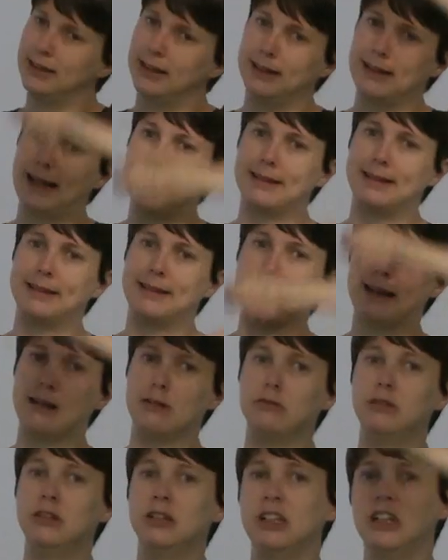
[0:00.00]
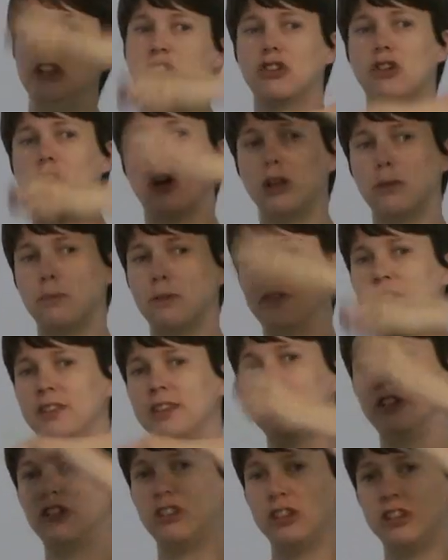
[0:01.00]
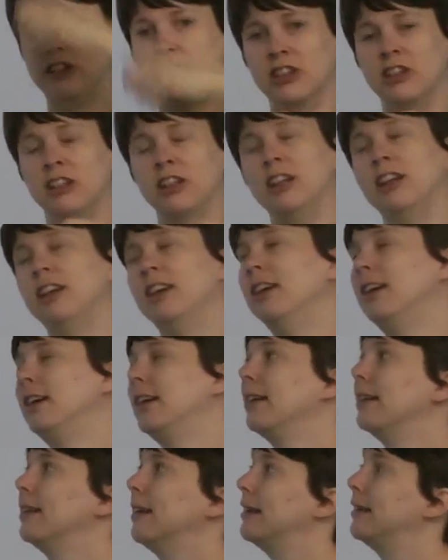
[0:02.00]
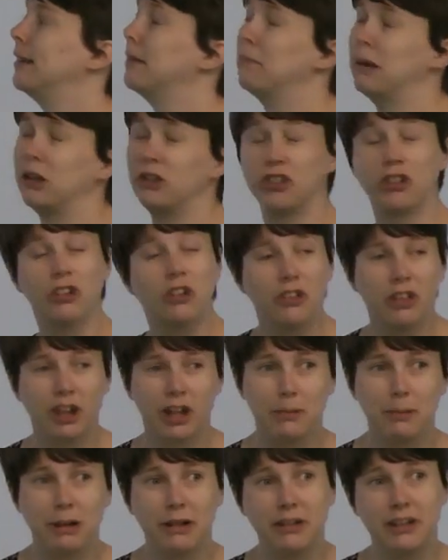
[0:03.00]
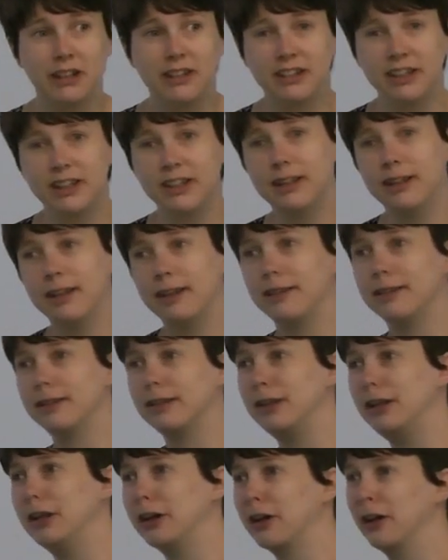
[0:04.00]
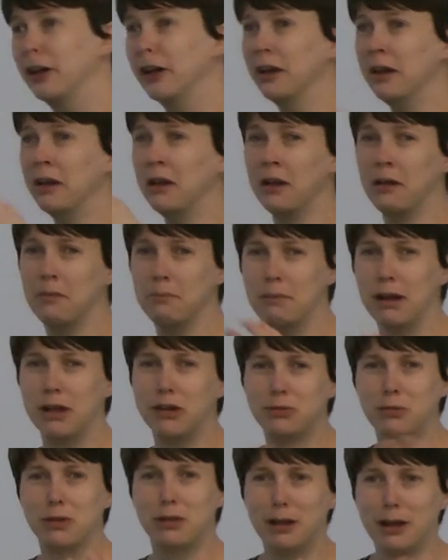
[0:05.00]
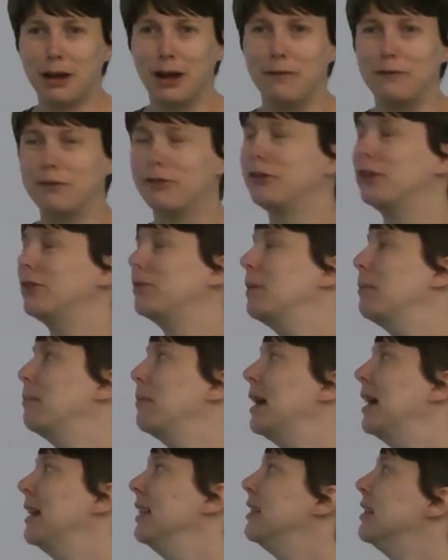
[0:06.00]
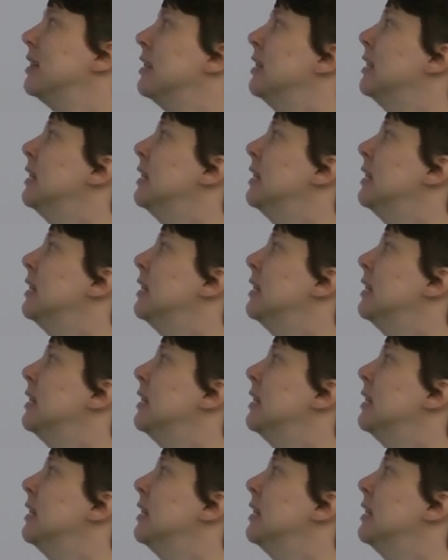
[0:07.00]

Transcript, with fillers: to ladder down each column of stitches that's the magical thing about knitting is that you can mess with it after it's been made.